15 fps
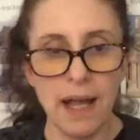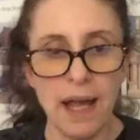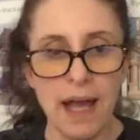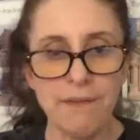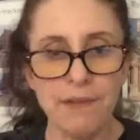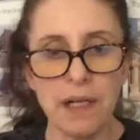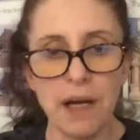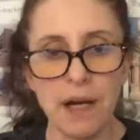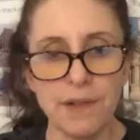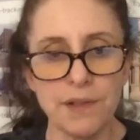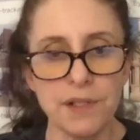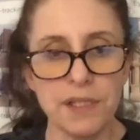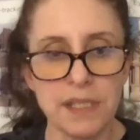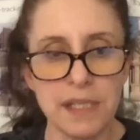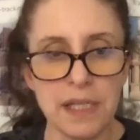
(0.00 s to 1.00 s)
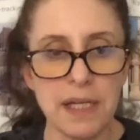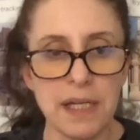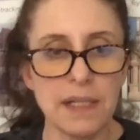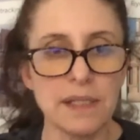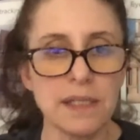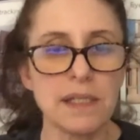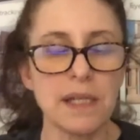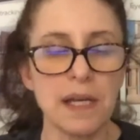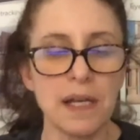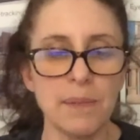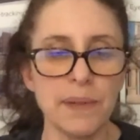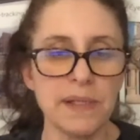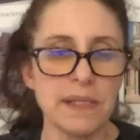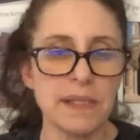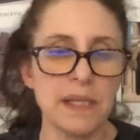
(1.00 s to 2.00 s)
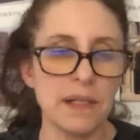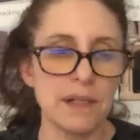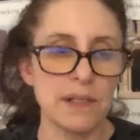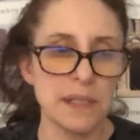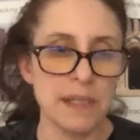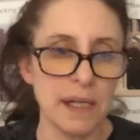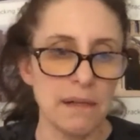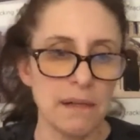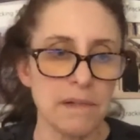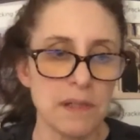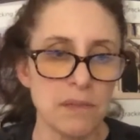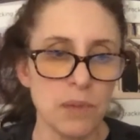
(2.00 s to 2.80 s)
having others see us to help us see ourselves.